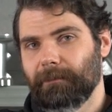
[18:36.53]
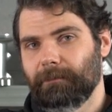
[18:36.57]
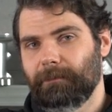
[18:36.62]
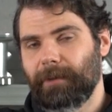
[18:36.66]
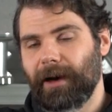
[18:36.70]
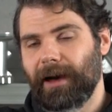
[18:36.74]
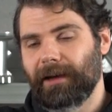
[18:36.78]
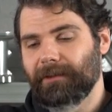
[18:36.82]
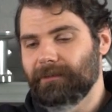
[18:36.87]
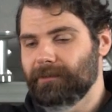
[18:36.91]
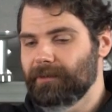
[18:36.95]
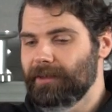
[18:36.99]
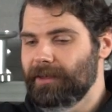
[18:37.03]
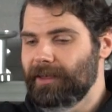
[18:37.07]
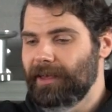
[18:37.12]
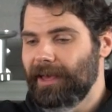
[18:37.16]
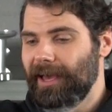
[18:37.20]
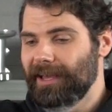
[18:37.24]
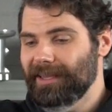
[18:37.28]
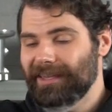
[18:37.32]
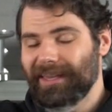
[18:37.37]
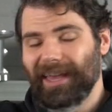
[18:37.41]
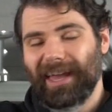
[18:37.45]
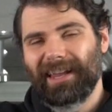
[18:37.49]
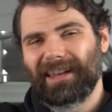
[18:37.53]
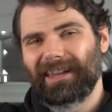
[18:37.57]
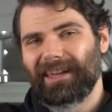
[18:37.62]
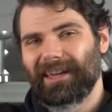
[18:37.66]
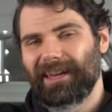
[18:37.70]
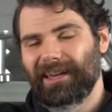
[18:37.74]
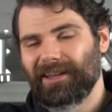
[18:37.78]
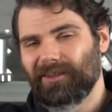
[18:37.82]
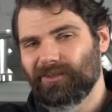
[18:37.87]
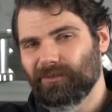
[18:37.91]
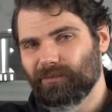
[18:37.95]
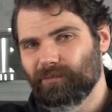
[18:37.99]
But again,
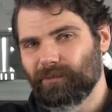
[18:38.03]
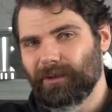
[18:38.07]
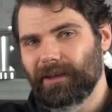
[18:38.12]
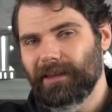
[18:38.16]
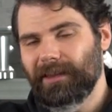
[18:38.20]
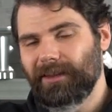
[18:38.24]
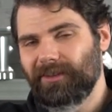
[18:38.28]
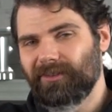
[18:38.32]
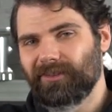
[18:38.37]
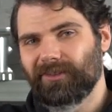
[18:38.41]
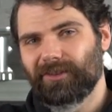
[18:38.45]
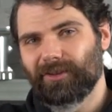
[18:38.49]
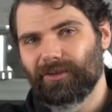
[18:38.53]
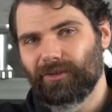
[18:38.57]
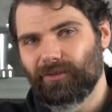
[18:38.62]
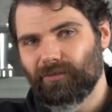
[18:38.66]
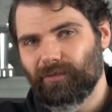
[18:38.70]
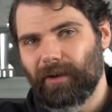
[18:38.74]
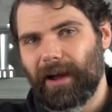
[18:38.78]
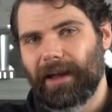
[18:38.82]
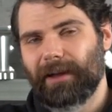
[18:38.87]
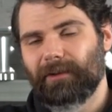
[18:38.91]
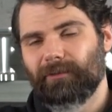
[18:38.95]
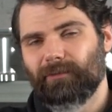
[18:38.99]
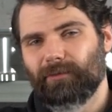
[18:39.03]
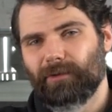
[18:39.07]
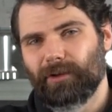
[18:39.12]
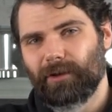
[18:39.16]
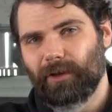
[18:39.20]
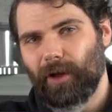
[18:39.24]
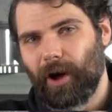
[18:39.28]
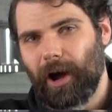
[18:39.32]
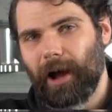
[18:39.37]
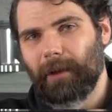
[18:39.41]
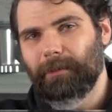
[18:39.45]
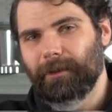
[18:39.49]
it's really just a great
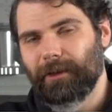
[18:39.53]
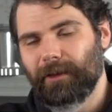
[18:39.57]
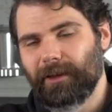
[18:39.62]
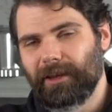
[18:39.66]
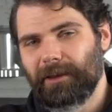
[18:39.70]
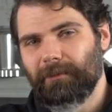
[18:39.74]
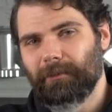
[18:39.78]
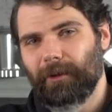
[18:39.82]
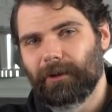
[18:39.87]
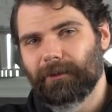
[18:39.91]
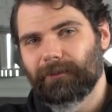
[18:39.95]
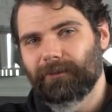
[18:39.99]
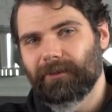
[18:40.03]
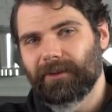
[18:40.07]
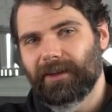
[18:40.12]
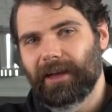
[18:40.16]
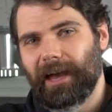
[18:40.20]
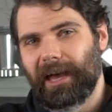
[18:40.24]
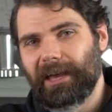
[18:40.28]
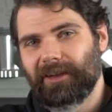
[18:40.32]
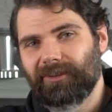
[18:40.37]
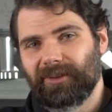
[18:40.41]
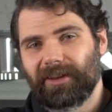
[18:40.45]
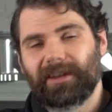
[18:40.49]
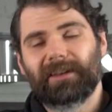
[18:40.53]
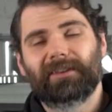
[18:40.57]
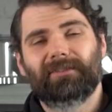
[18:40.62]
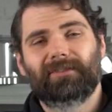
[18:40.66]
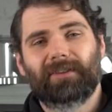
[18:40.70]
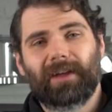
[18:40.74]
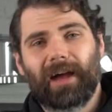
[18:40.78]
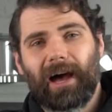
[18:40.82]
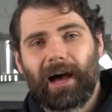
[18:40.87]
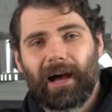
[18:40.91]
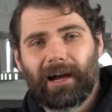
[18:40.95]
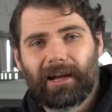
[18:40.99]
reliability modification. And
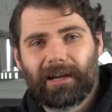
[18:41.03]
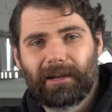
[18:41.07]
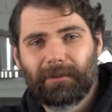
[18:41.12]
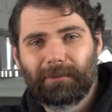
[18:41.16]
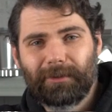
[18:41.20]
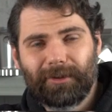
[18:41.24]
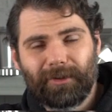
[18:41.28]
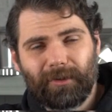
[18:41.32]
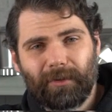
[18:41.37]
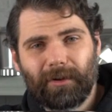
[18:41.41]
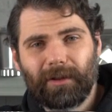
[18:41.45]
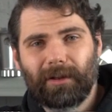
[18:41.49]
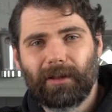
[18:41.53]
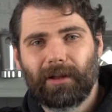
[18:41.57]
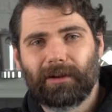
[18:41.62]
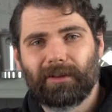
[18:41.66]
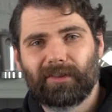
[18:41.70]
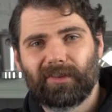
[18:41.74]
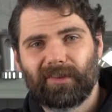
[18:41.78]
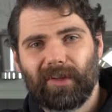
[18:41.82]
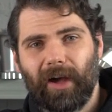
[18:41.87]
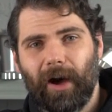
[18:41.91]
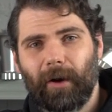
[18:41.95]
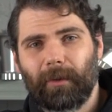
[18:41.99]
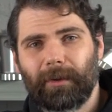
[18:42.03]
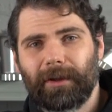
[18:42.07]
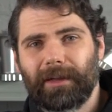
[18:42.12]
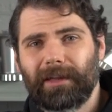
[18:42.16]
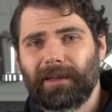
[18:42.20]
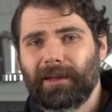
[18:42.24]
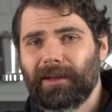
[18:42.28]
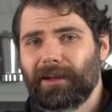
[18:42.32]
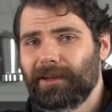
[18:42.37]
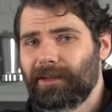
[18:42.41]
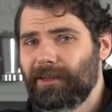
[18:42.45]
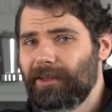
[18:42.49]
if you are going to be doing a lot of
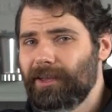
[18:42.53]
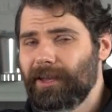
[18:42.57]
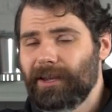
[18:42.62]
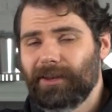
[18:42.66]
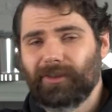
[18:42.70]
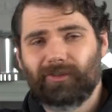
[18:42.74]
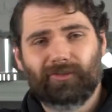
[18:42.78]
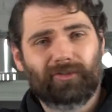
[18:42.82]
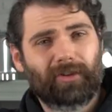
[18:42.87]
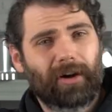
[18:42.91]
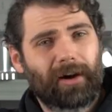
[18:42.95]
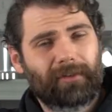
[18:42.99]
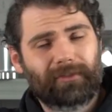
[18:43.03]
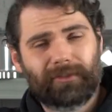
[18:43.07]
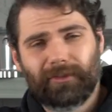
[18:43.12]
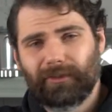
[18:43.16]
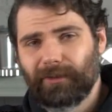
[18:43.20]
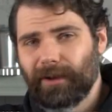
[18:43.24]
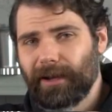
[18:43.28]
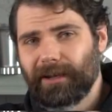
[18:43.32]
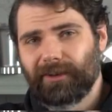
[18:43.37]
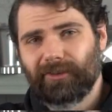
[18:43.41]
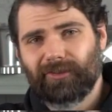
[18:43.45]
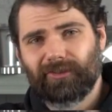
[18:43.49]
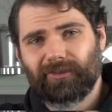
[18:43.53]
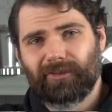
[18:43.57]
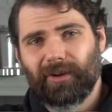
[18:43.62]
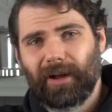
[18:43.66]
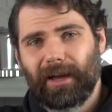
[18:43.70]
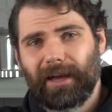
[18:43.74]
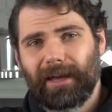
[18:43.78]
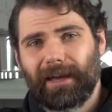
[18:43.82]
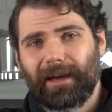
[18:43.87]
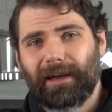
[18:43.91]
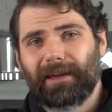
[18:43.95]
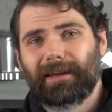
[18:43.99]
towing, you're going to drive it around
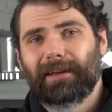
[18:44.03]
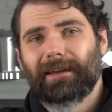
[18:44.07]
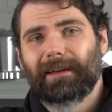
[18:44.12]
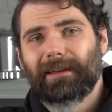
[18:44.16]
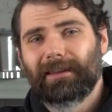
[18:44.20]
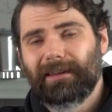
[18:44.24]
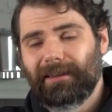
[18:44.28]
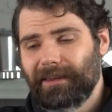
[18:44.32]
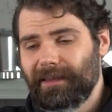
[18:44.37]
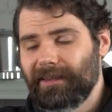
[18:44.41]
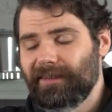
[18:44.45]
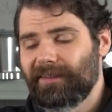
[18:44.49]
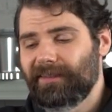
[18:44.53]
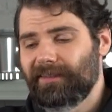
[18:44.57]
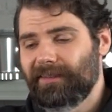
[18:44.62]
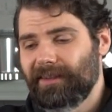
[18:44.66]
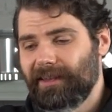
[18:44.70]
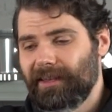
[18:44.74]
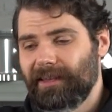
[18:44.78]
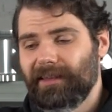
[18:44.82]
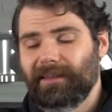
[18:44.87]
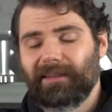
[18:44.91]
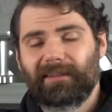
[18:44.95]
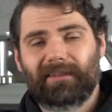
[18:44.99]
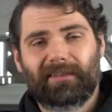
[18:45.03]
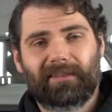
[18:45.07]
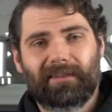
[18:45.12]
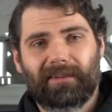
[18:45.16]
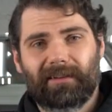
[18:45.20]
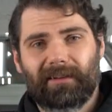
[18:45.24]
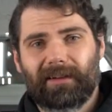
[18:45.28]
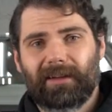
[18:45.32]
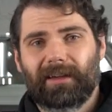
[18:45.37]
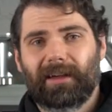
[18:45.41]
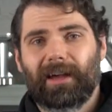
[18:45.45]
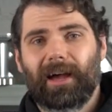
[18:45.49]
Australia, this is
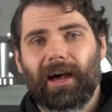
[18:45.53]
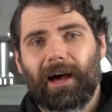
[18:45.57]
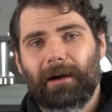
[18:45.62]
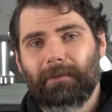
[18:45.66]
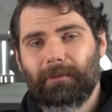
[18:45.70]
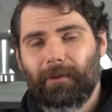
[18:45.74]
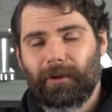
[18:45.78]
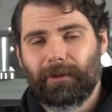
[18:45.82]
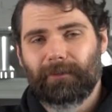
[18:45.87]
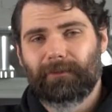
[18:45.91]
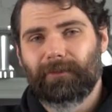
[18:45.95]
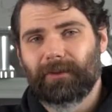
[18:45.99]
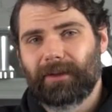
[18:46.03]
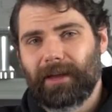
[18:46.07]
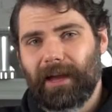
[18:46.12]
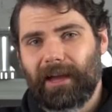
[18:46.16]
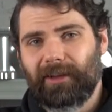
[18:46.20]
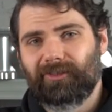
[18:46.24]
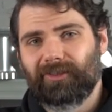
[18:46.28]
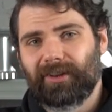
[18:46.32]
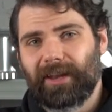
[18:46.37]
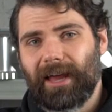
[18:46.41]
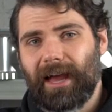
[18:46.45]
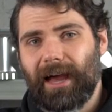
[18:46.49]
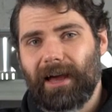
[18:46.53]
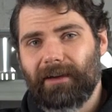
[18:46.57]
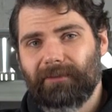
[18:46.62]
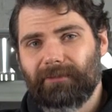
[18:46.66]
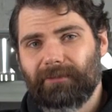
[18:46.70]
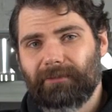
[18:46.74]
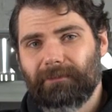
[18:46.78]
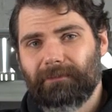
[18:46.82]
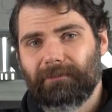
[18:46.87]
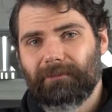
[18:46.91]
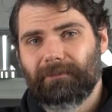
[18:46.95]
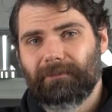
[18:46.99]
a modification to have.